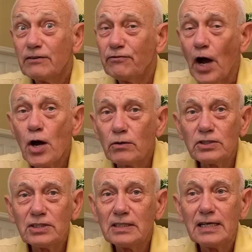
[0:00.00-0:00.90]

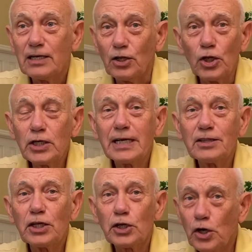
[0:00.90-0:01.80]
Folks, look at
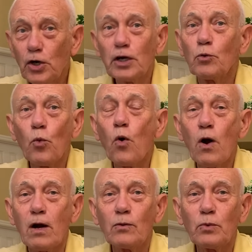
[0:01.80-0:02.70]
the current
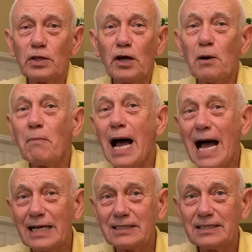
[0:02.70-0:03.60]
war with
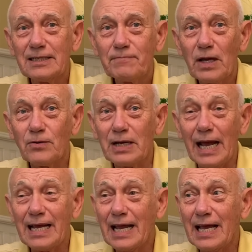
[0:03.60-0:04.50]
Hamas, okay?